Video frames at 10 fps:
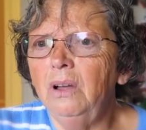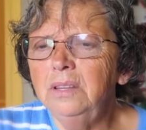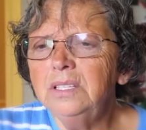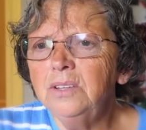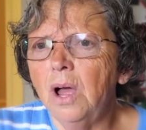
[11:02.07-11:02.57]

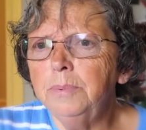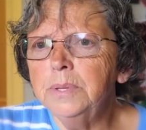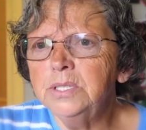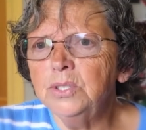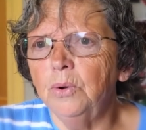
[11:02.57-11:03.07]
on the top
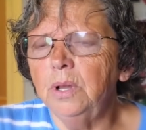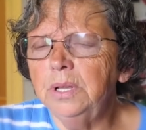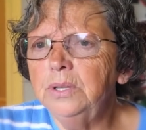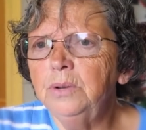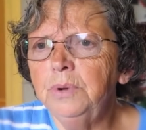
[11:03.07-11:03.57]
of the soil
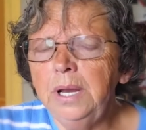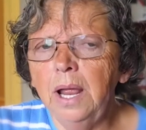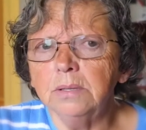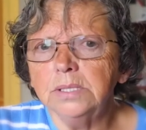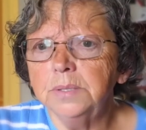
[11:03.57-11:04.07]
in the
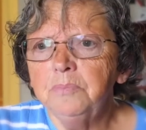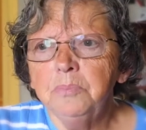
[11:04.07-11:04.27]
greenhouse?